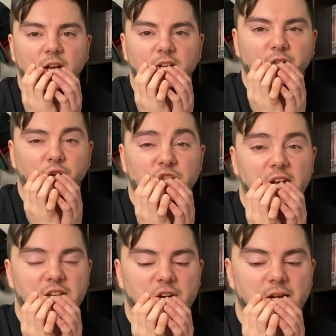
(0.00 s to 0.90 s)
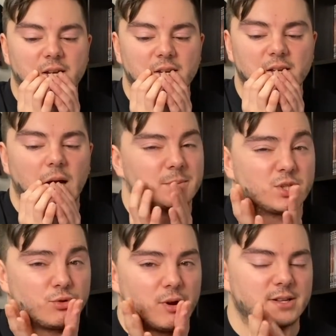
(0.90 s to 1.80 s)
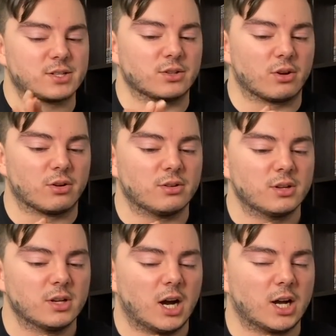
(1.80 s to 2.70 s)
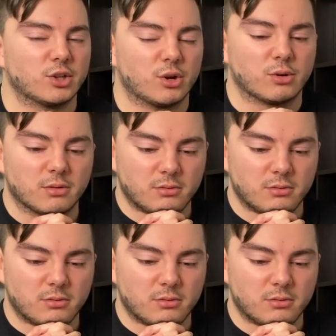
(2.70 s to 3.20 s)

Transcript: I know JJ. I'm stressed, you know? I don't know.